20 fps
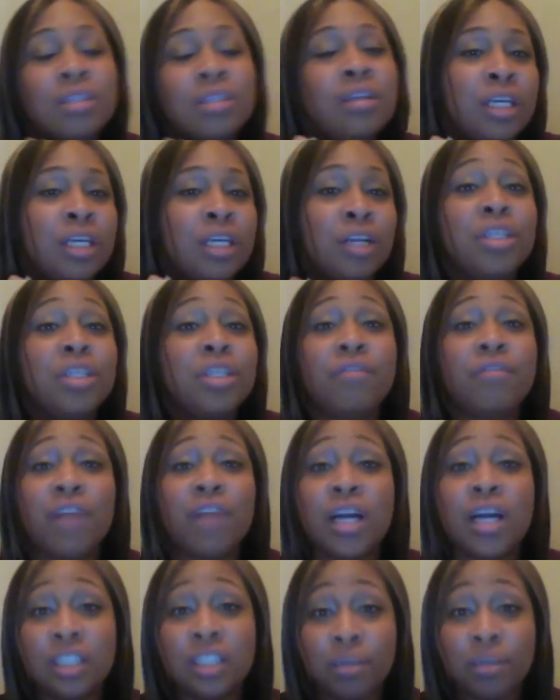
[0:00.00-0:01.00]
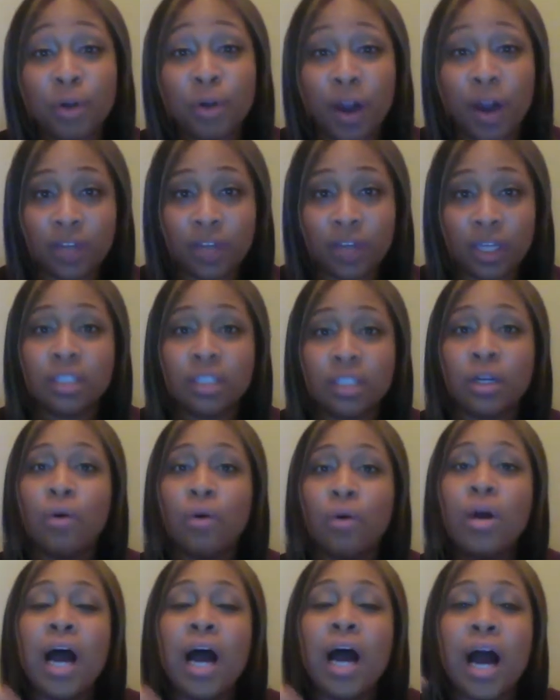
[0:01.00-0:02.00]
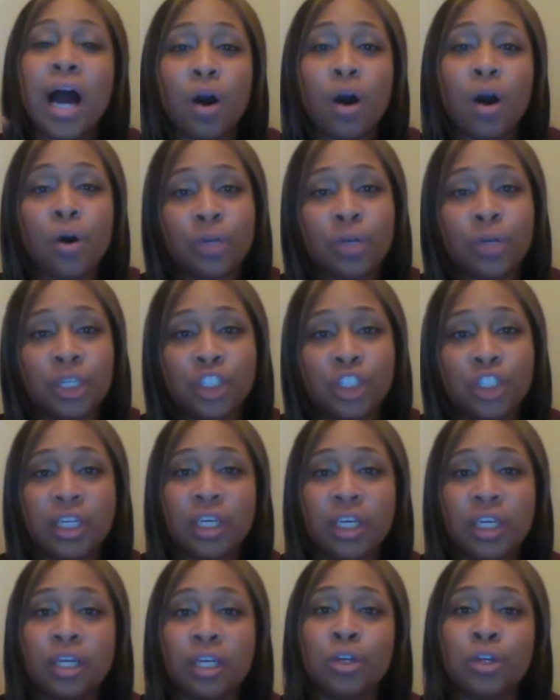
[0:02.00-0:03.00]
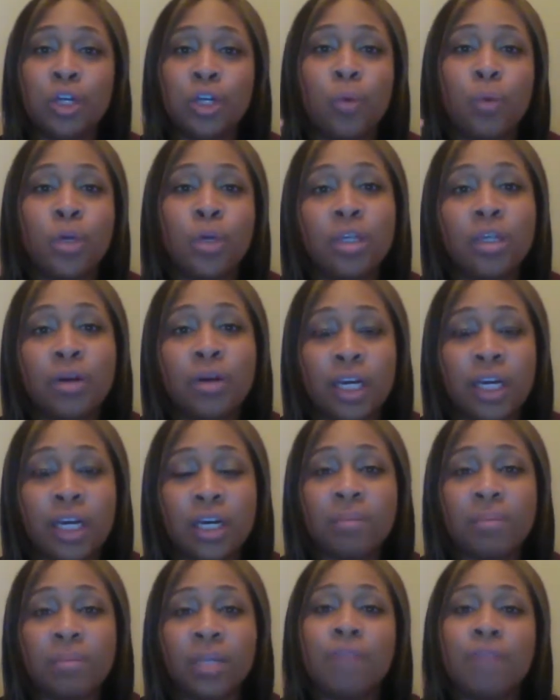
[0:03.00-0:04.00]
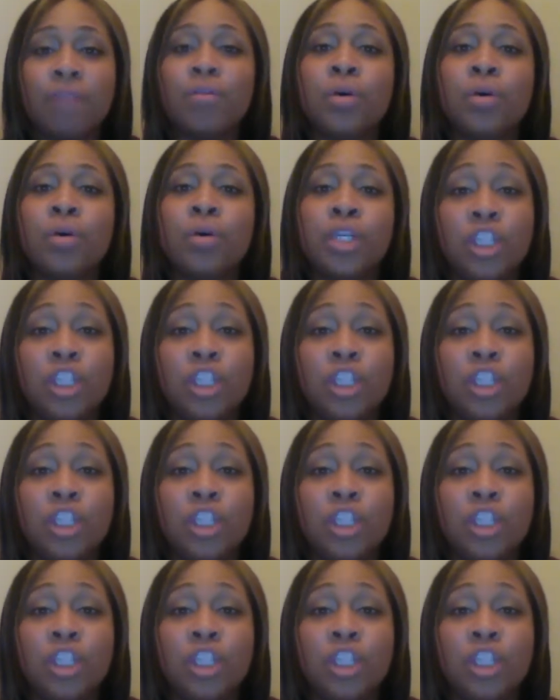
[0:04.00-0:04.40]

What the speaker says: clearly define the demographic. So how old is she? What's her income level?